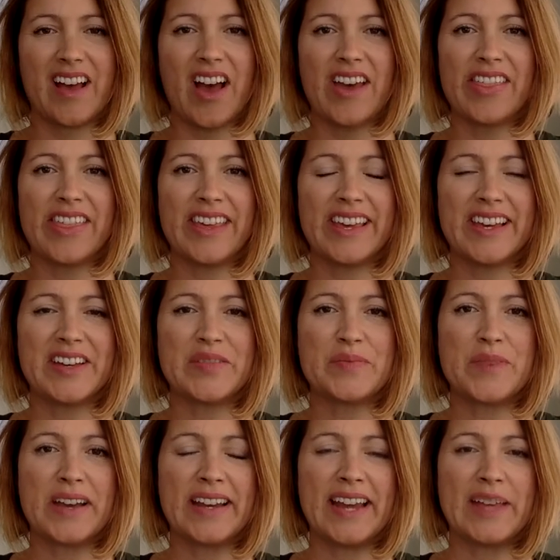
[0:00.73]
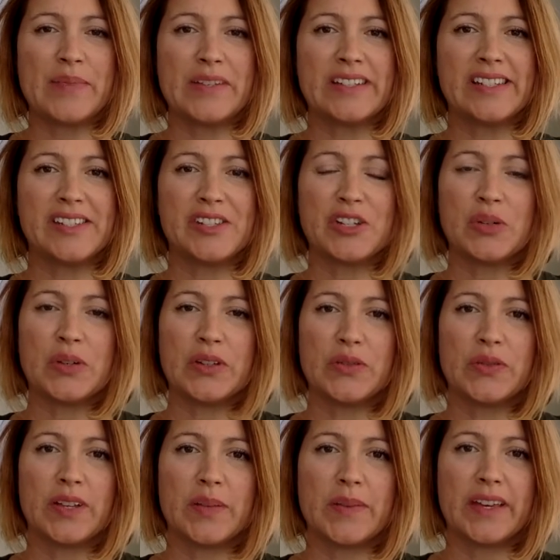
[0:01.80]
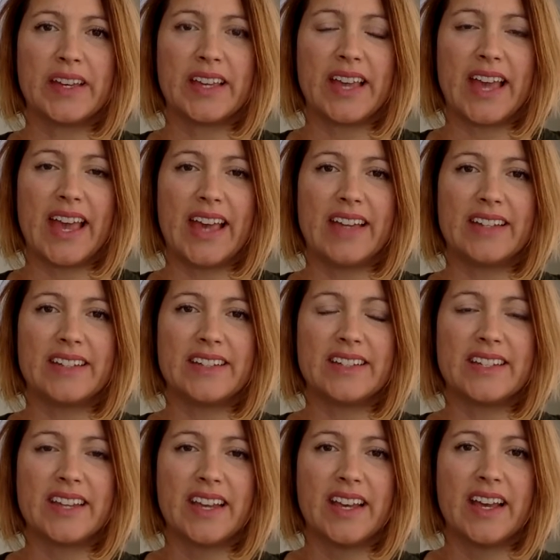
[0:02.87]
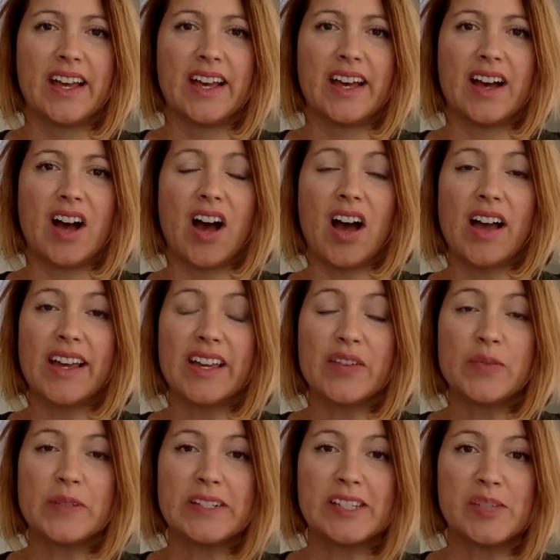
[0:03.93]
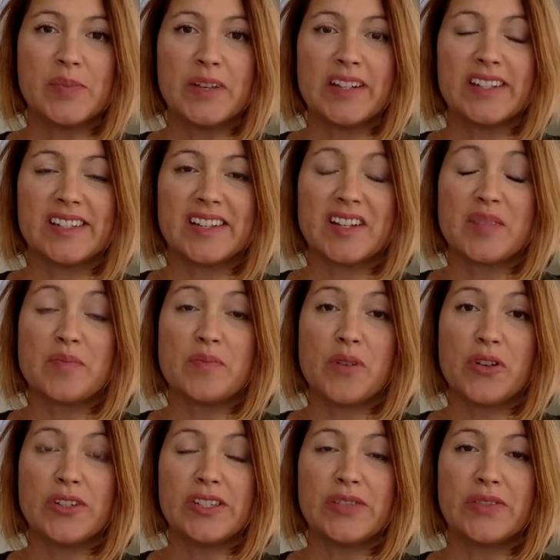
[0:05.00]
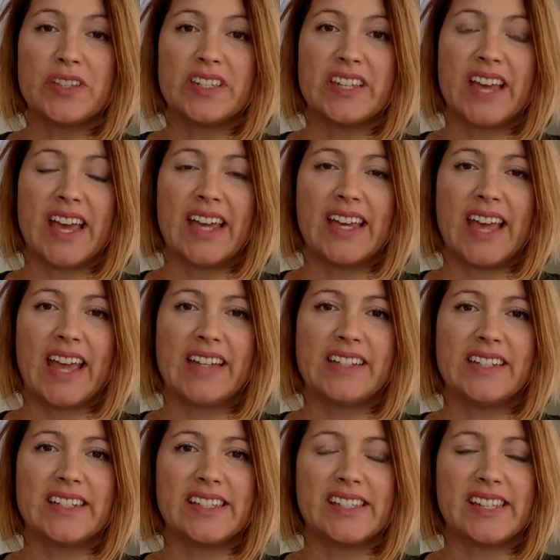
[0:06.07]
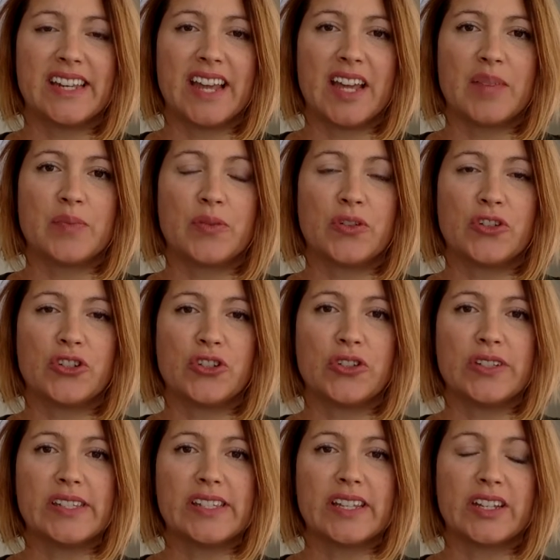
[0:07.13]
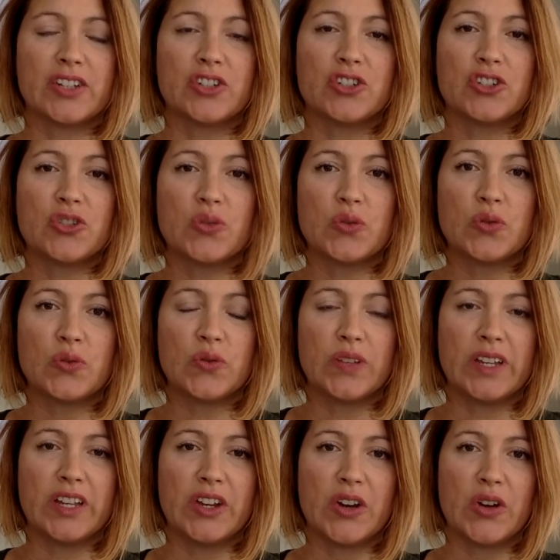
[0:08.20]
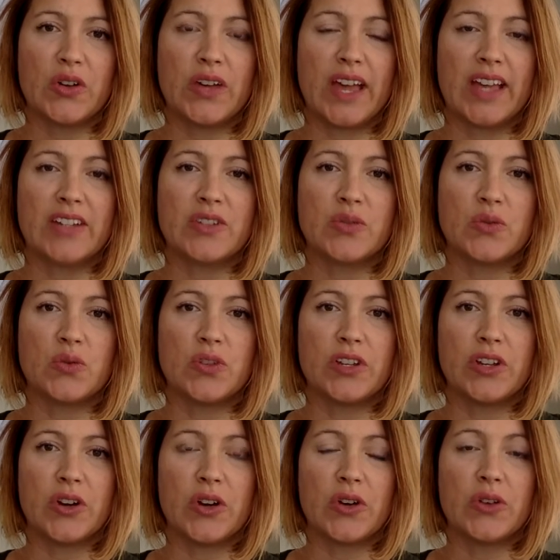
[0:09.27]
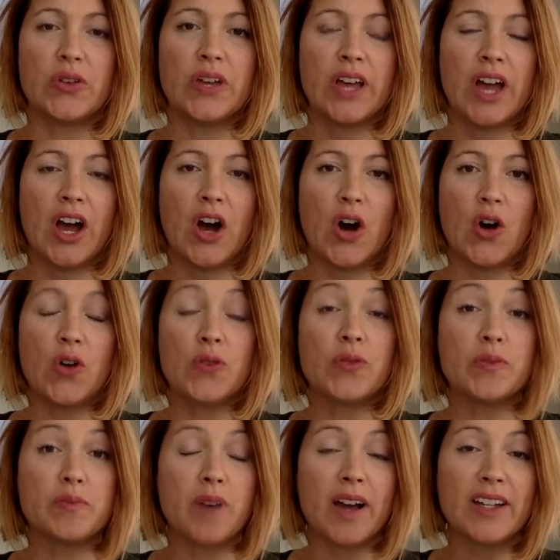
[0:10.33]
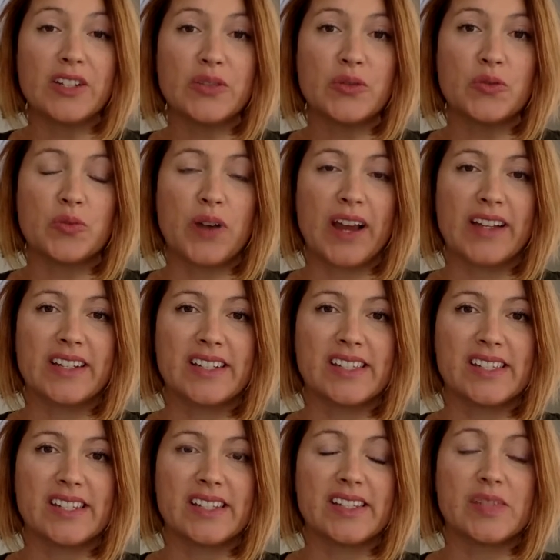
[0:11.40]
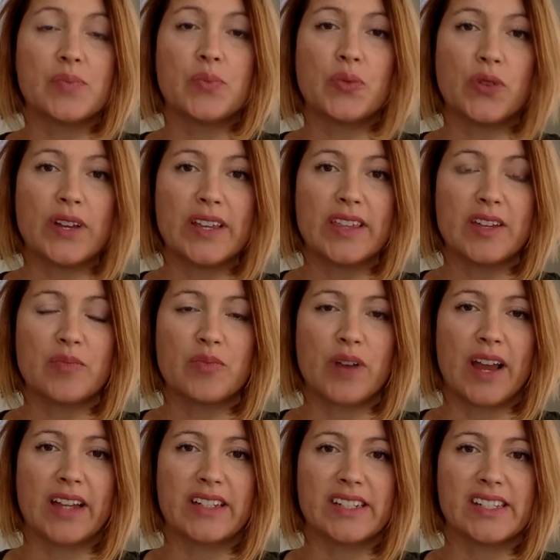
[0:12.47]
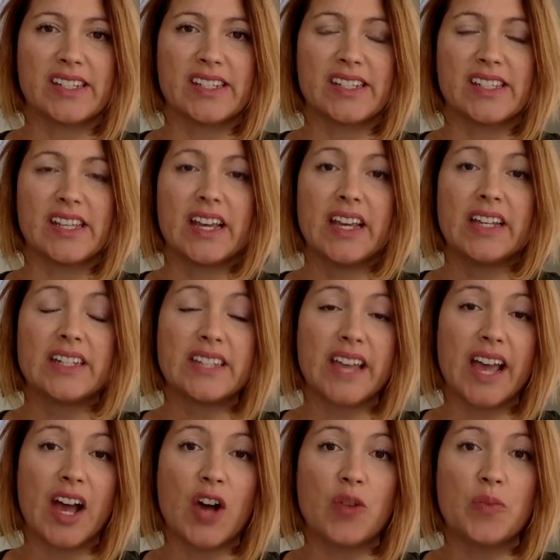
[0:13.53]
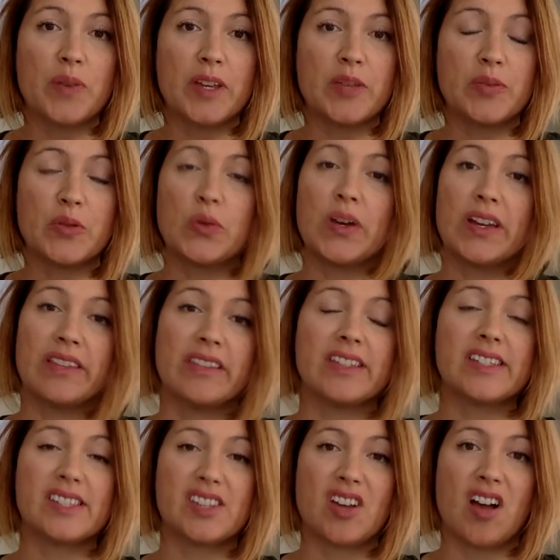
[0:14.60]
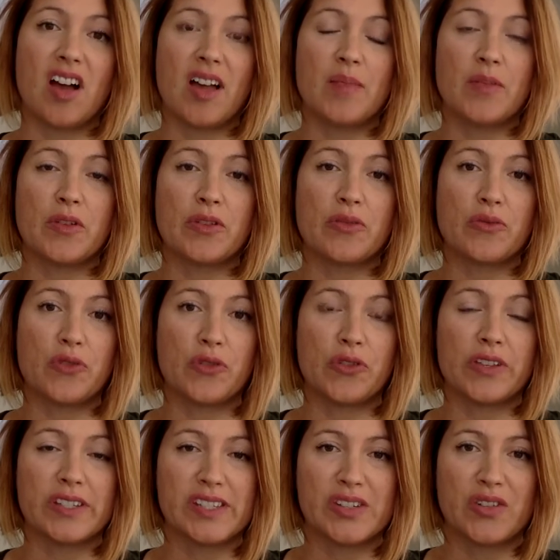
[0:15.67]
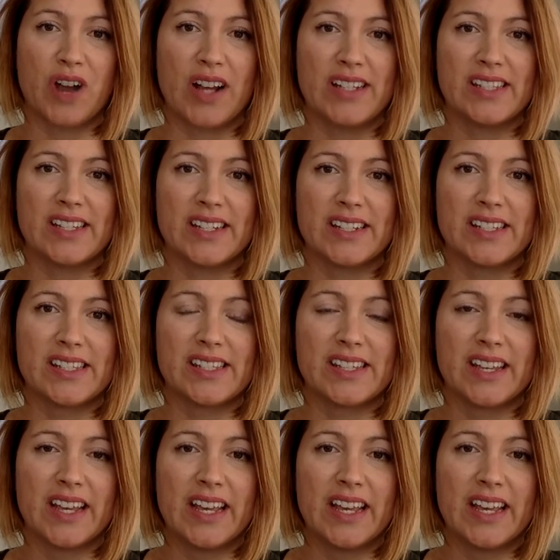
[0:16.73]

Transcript: Hi there, my name is Tui Fleming, and I have been spending most of the day and yesterday producing short video and audio of mindful practices, breathing practices to help people in this time through this crisis.